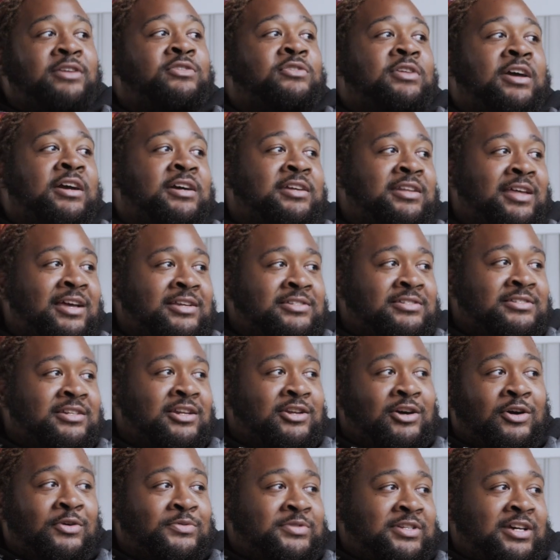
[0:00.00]
internet connection
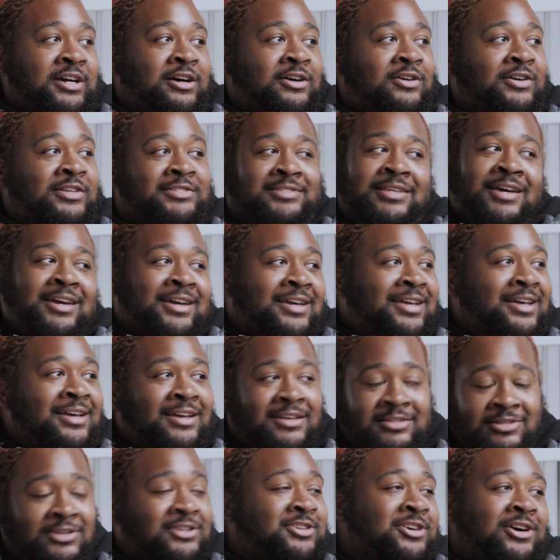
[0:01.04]
in a hotel, it's like,
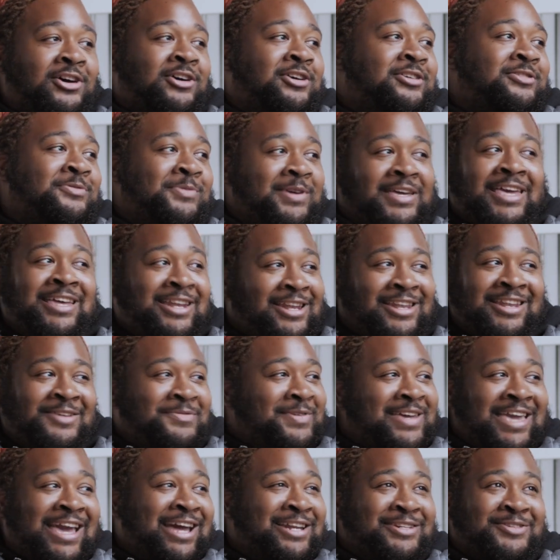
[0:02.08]
look, y'all, we can't
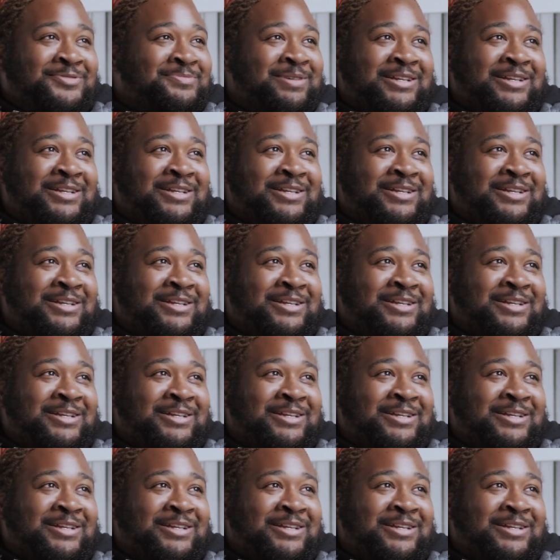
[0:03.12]
do